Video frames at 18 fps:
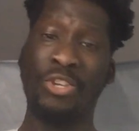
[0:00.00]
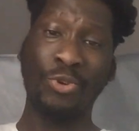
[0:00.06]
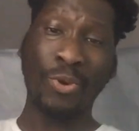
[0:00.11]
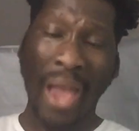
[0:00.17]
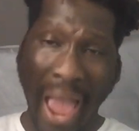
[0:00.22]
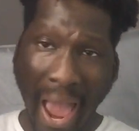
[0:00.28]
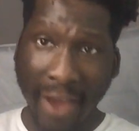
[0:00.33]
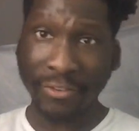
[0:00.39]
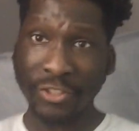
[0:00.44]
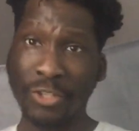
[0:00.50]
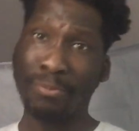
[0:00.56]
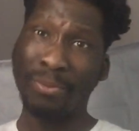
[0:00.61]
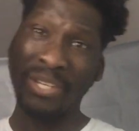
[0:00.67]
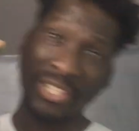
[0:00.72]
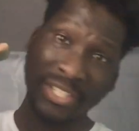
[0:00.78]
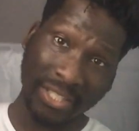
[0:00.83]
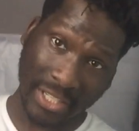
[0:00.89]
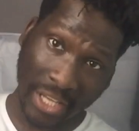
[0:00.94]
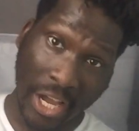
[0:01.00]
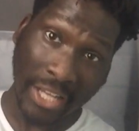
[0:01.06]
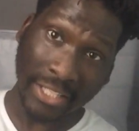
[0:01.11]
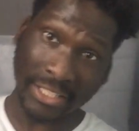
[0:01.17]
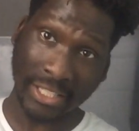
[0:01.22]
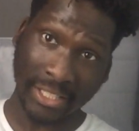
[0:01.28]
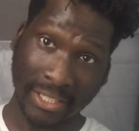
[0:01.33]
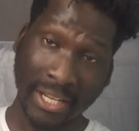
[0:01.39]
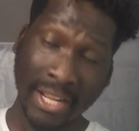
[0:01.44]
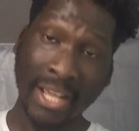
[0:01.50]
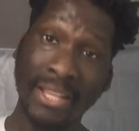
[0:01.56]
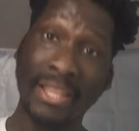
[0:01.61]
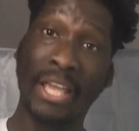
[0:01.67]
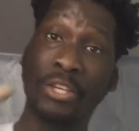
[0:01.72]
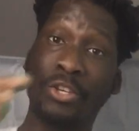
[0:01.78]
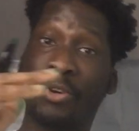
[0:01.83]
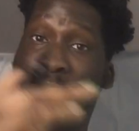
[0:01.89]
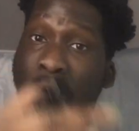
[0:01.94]
You have to be certain
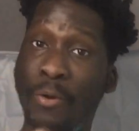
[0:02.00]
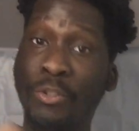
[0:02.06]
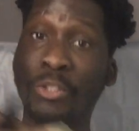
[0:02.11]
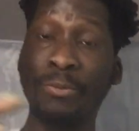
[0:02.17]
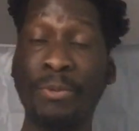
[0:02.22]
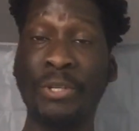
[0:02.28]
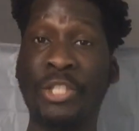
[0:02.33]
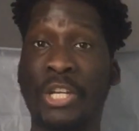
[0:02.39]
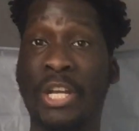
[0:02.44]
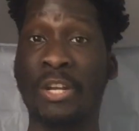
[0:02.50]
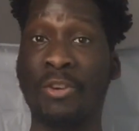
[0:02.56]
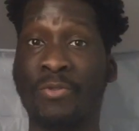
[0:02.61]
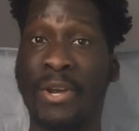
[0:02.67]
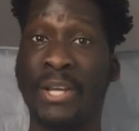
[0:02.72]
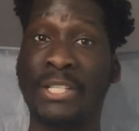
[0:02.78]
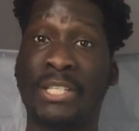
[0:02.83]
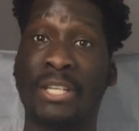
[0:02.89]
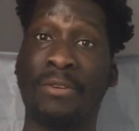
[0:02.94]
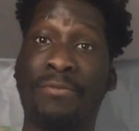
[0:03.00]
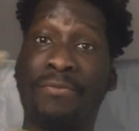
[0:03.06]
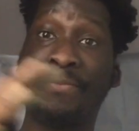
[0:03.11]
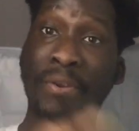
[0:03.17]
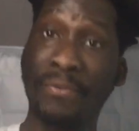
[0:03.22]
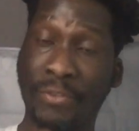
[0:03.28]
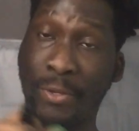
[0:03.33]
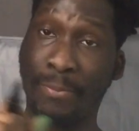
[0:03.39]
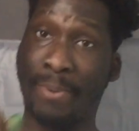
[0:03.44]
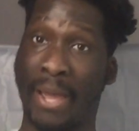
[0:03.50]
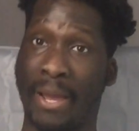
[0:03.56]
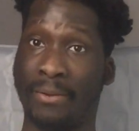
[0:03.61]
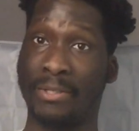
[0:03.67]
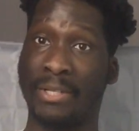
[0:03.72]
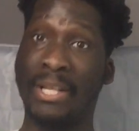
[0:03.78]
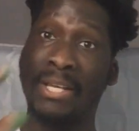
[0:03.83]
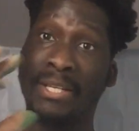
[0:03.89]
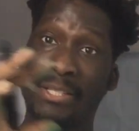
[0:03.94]
that you're going to be generating £50,
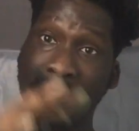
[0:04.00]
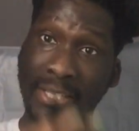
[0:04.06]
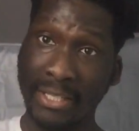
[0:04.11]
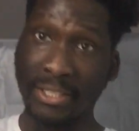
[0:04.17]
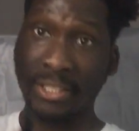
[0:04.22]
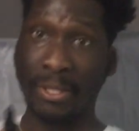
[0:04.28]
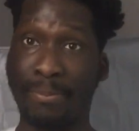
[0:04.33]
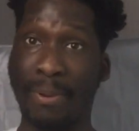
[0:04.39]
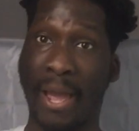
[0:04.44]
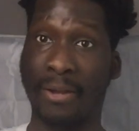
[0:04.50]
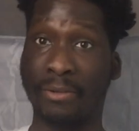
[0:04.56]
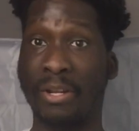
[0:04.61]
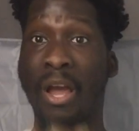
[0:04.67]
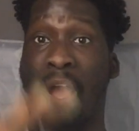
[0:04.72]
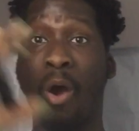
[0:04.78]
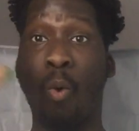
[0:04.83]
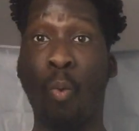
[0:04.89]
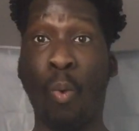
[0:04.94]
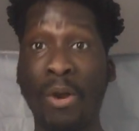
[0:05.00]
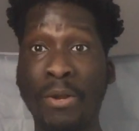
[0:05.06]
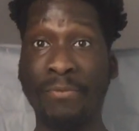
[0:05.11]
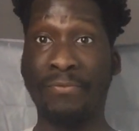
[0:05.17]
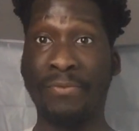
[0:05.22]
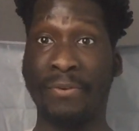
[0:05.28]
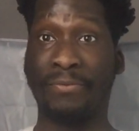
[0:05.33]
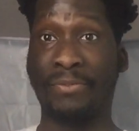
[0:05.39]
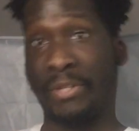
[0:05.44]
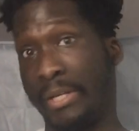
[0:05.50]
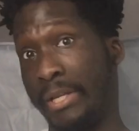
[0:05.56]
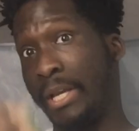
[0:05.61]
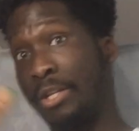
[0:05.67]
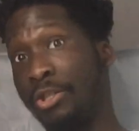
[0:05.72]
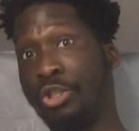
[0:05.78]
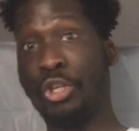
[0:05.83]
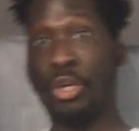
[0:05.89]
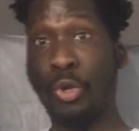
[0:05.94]
£60, £150,
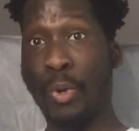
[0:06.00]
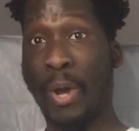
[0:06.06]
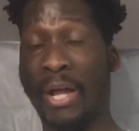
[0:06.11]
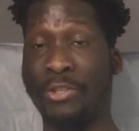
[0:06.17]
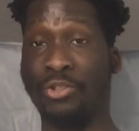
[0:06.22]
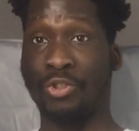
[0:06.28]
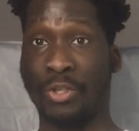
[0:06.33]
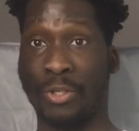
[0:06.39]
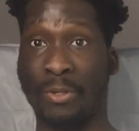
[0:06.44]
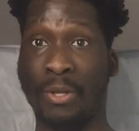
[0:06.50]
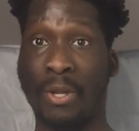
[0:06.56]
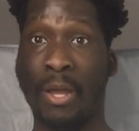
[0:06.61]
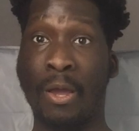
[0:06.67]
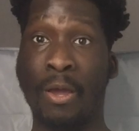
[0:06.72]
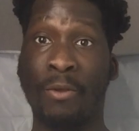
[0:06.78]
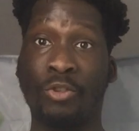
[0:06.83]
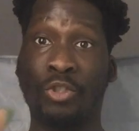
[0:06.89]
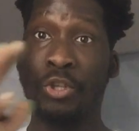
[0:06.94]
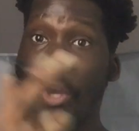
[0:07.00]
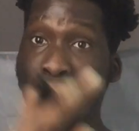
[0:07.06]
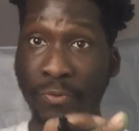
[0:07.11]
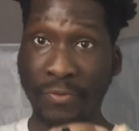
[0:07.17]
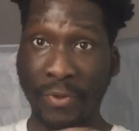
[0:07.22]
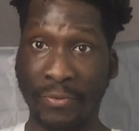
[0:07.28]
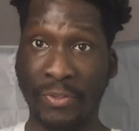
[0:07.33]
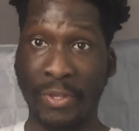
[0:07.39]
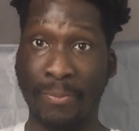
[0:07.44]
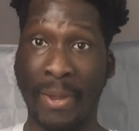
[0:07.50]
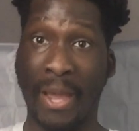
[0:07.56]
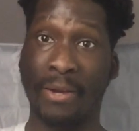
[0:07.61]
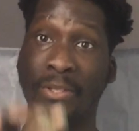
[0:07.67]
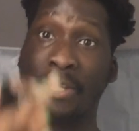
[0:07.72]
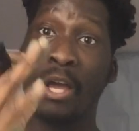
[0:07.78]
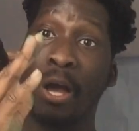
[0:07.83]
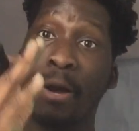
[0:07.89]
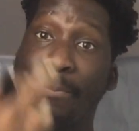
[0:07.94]
£200,
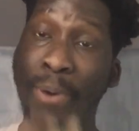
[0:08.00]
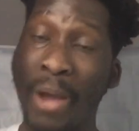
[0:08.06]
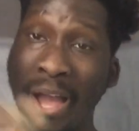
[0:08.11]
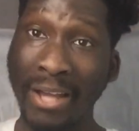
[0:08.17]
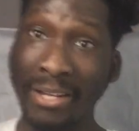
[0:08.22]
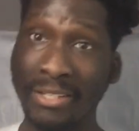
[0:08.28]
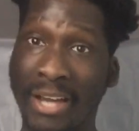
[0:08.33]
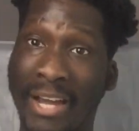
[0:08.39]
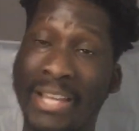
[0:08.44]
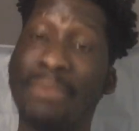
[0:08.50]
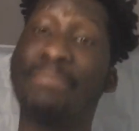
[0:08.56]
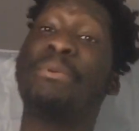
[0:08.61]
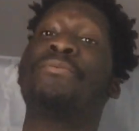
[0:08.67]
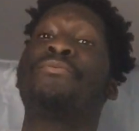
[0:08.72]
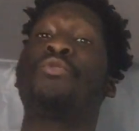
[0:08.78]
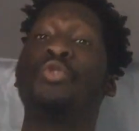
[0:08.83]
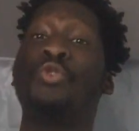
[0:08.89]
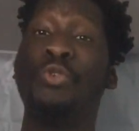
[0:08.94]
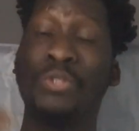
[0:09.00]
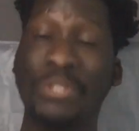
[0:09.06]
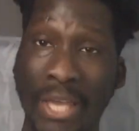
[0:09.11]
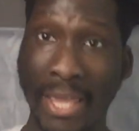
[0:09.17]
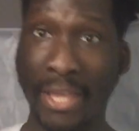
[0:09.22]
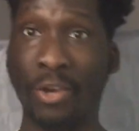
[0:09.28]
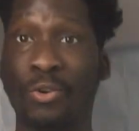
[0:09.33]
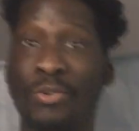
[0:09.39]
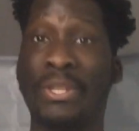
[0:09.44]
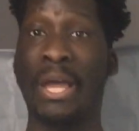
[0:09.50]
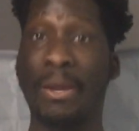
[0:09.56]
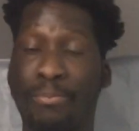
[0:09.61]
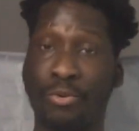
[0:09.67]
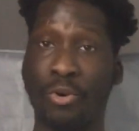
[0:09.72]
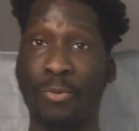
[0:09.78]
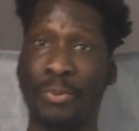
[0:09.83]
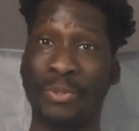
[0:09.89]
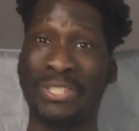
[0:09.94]
£250 per night before you take on that
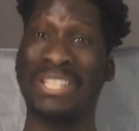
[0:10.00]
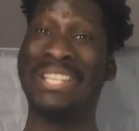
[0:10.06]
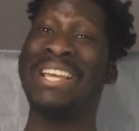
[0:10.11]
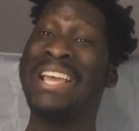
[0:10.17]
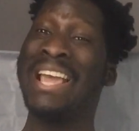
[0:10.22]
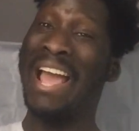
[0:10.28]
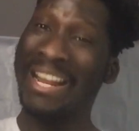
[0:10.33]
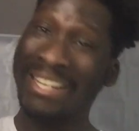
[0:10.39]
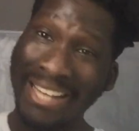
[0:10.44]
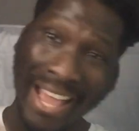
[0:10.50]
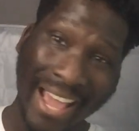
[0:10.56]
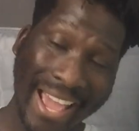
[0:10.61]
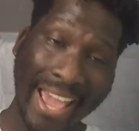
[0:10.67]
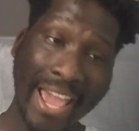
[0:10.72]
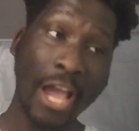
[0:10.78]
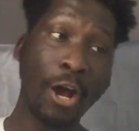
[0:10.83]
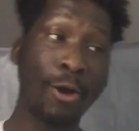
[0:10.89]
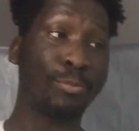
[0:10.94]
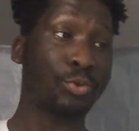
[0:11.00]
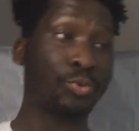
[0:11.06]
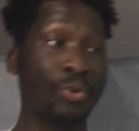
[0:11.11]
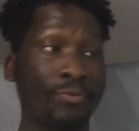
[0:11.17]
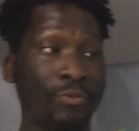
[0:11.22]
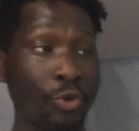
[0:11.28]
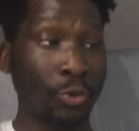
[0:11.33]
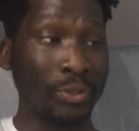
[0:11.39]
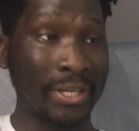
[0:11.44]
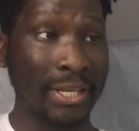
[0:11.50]
property, and that helps with your